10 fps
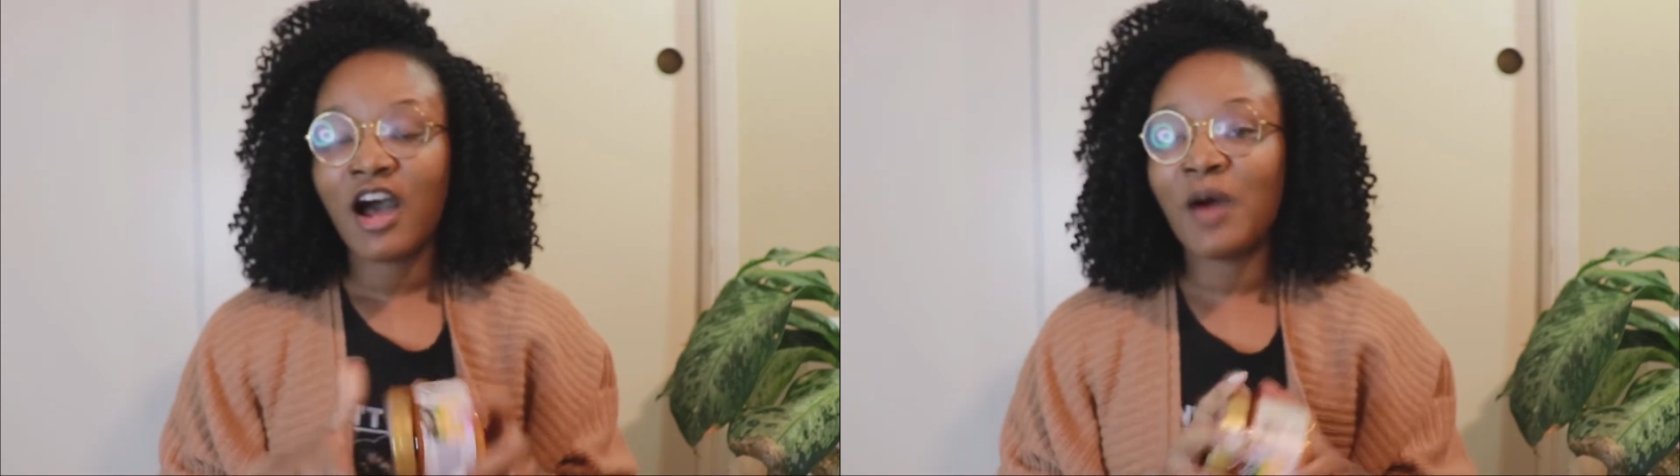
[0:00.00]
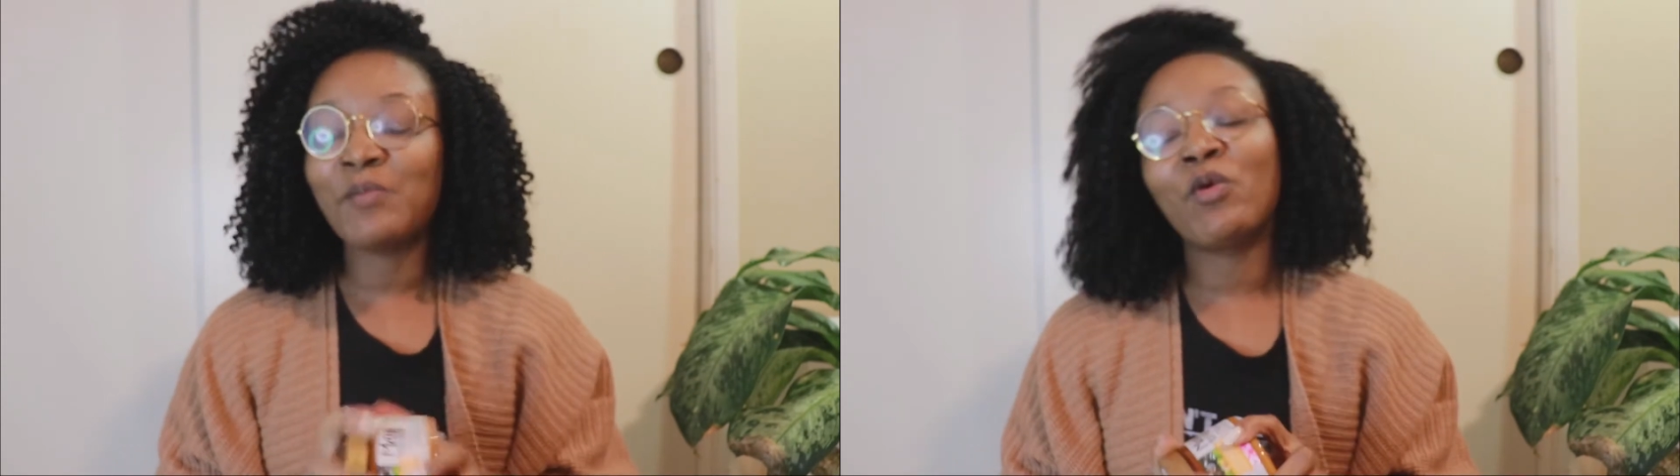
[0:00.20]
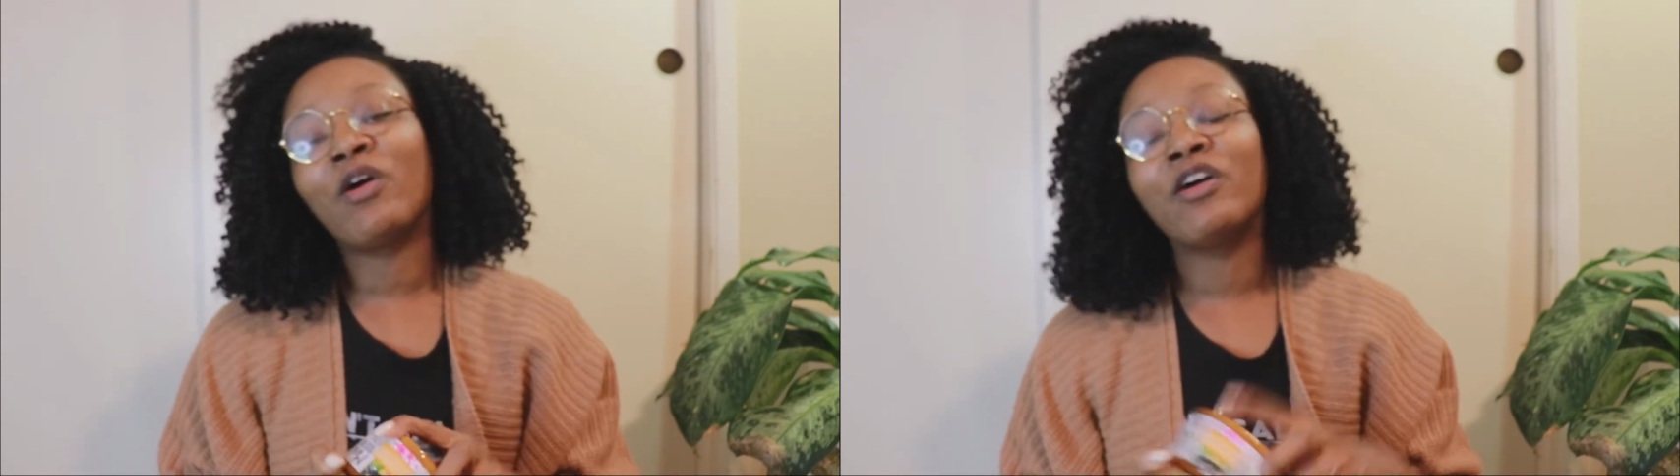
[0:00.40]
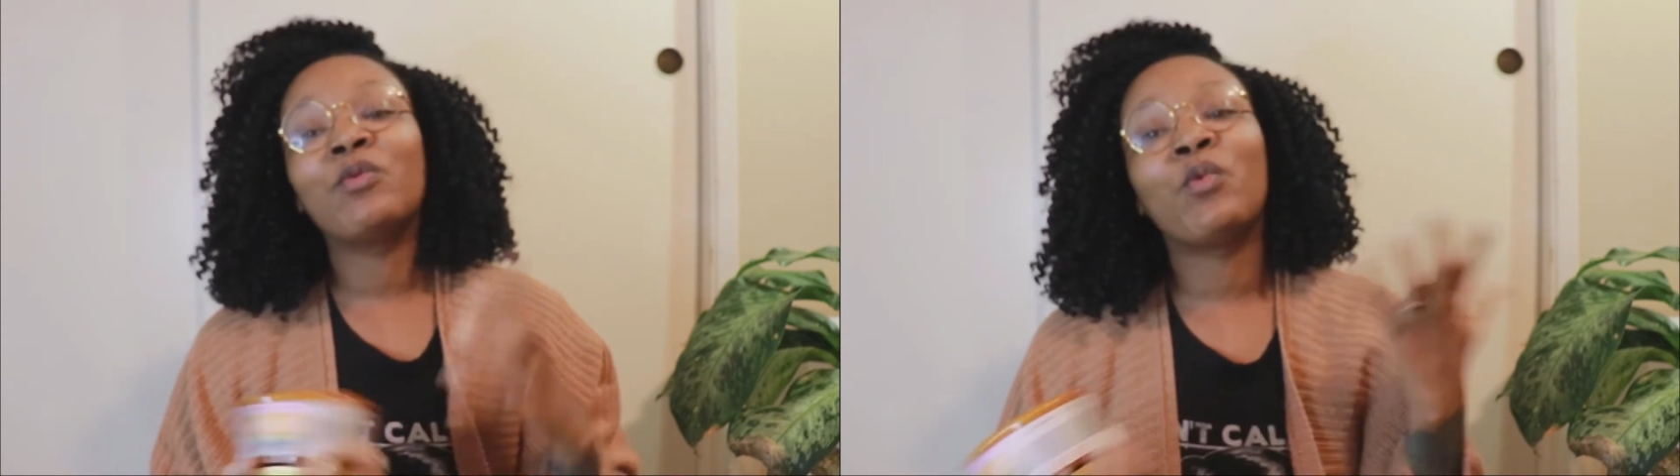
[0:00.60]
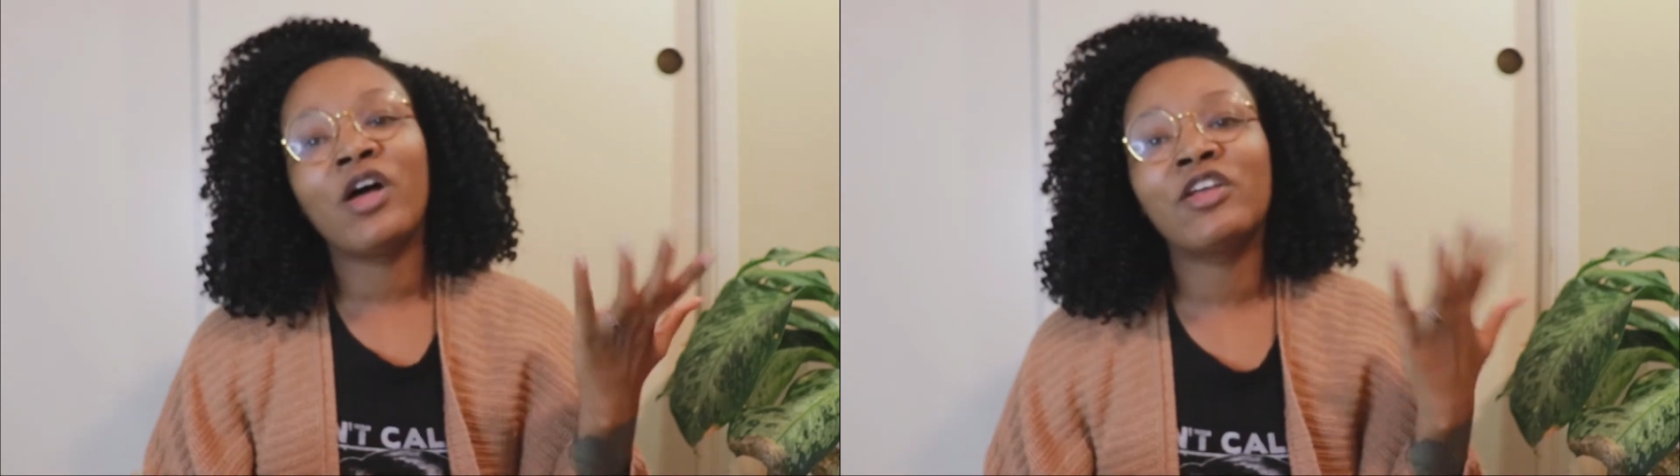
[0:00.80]
Um
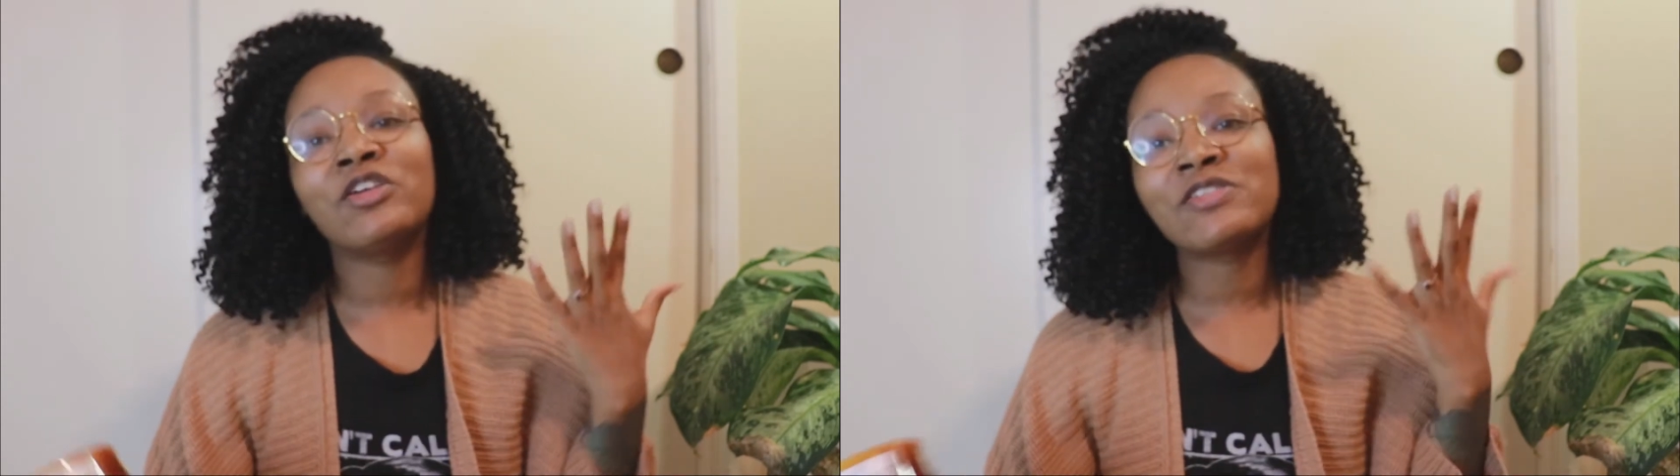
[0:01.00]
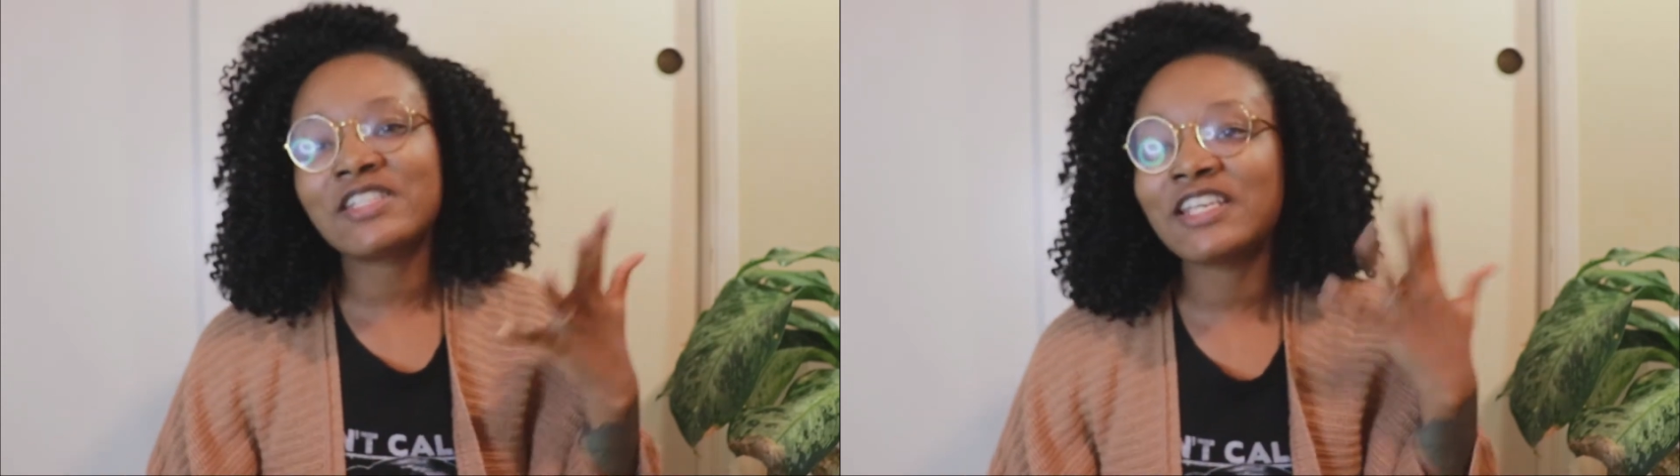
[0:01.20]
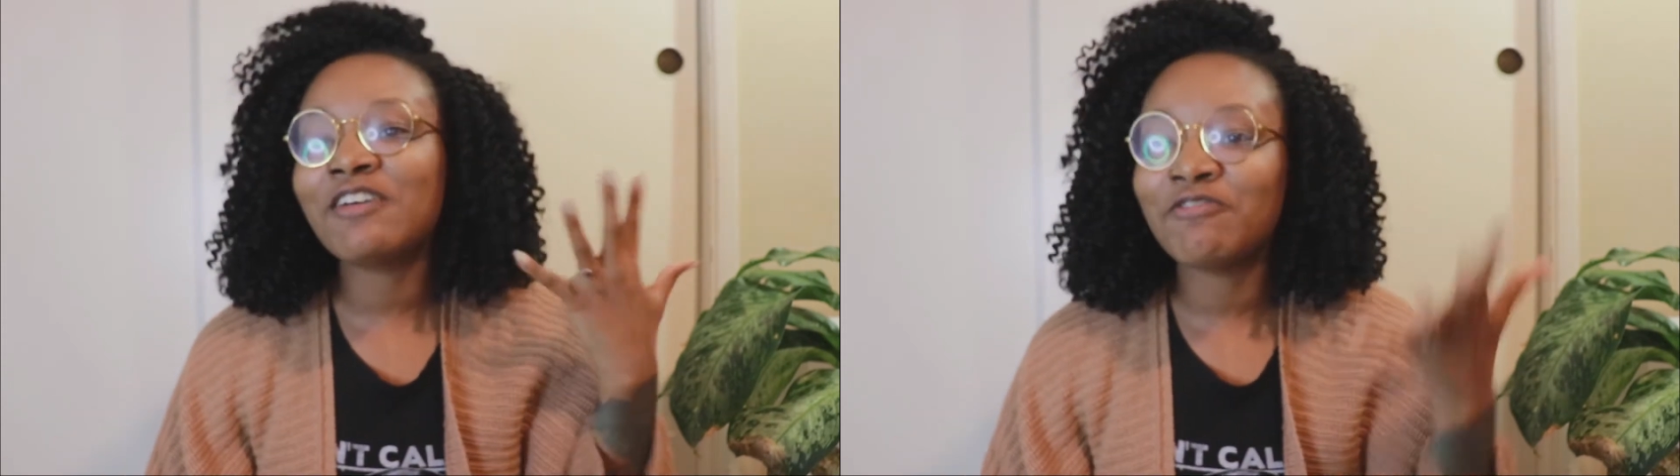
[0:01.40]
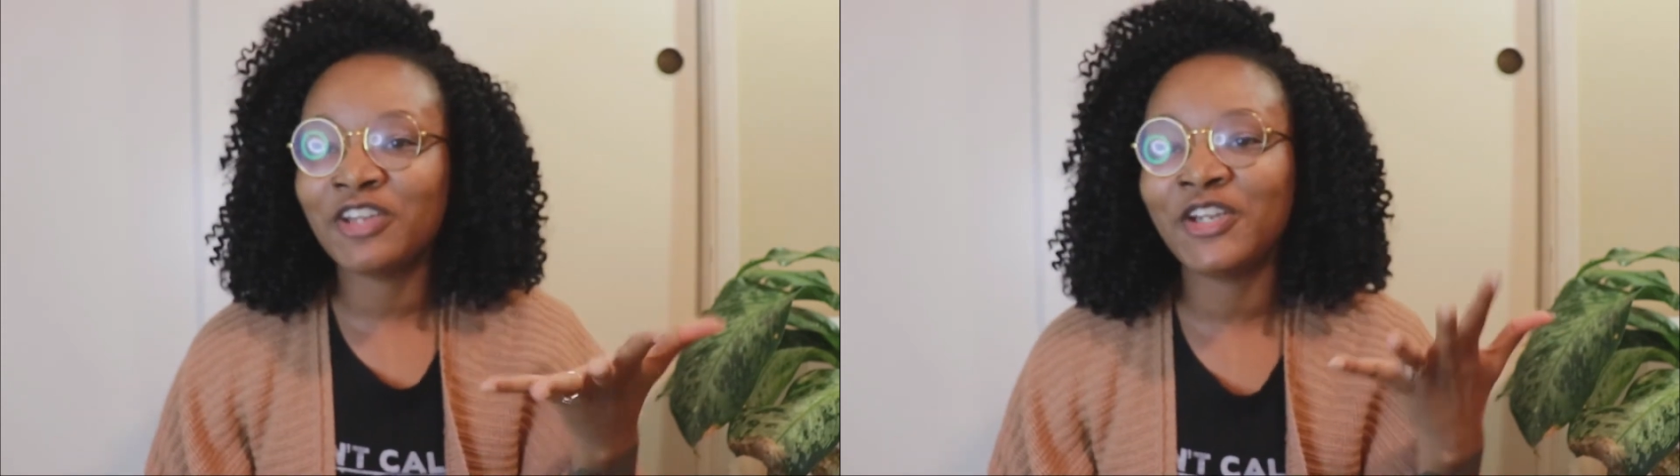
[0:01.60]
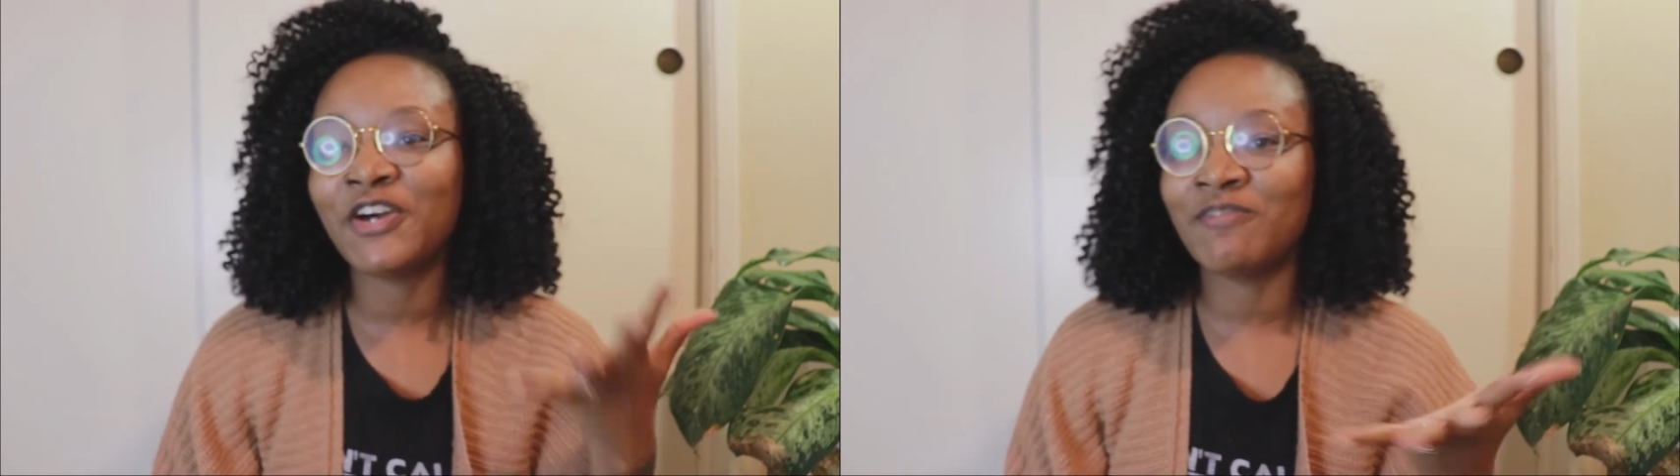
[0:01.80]
oh, well, you'll see a video